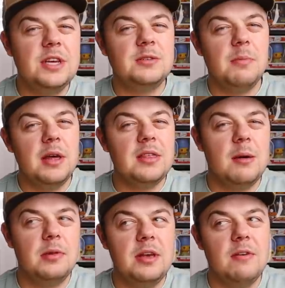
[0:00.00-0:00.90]
this month,
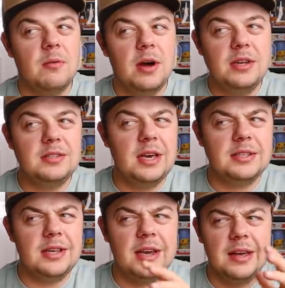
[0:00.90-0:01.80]
I believe. I wanna say
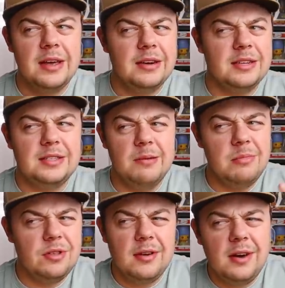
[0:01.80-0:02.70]
it's like
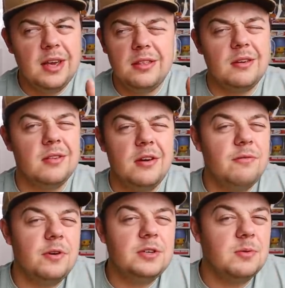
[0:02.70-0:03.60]
December 30th or
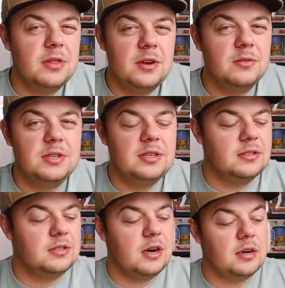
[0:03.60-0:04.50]
31st when the new
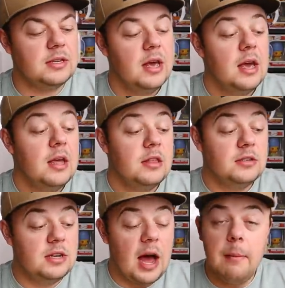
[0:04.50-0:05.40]
season starts.
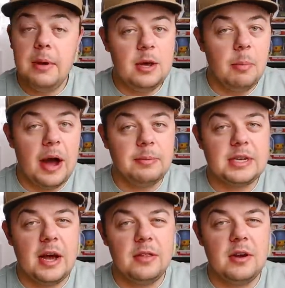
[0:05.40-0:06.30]
There's not many pops
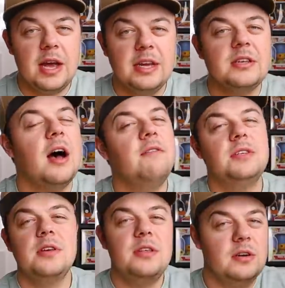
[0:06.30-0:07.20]
out there, guys.
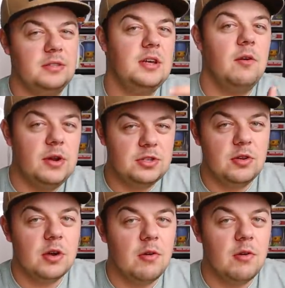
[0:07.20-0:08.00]
Obviously, there's the original